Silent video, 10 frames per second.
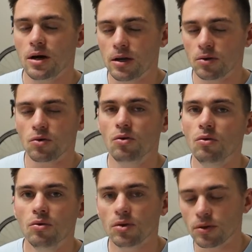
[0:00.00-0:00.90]
it'll
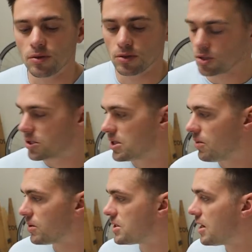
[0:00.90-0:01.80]
cool and should stay
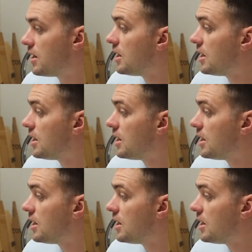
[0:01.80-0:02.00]
where it's at.